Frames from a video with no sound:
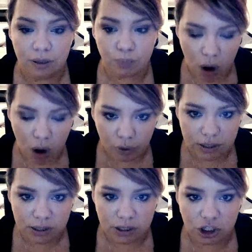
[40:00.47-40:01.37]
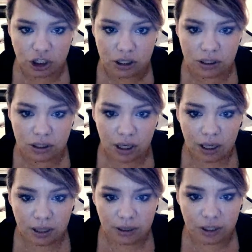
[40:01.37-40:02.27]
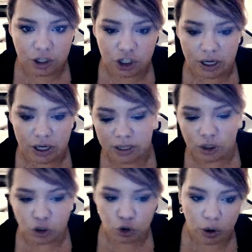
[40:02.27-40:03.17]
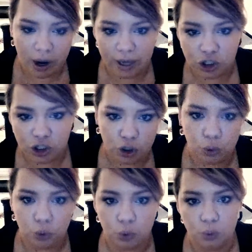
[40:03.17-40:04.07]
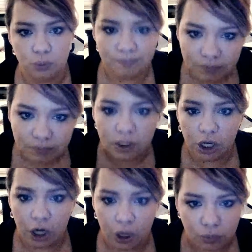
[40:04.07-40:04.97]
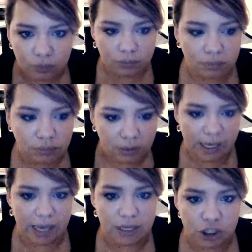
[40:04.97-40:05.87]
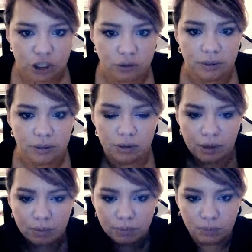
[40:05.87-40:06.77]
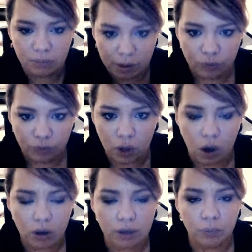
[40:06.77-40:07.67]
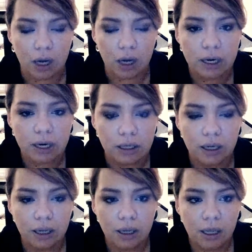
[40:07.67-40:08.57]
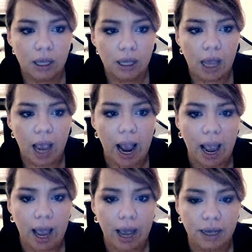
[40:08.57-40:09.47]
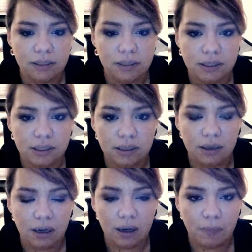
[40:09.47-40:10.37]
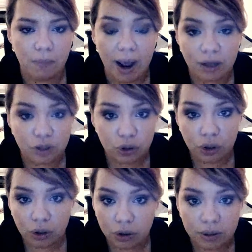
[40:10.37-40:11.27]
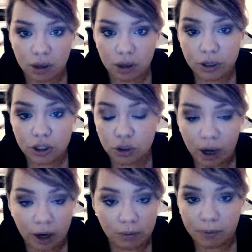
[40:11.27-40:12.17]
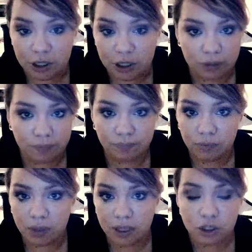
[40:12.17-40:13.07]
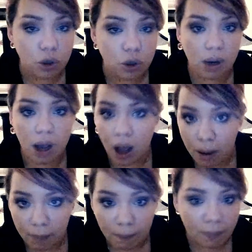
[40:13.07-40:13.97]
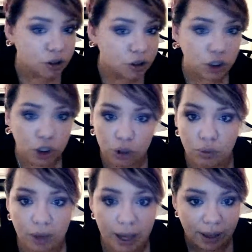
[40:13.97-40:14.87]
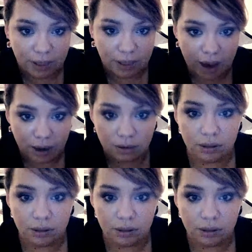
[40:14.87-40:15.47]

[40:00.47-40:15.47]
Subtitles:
the progress that she's trying to, you know, get to and move along and whatnot. And my answer to her is always, you got to be patient. Things don't come to you like that.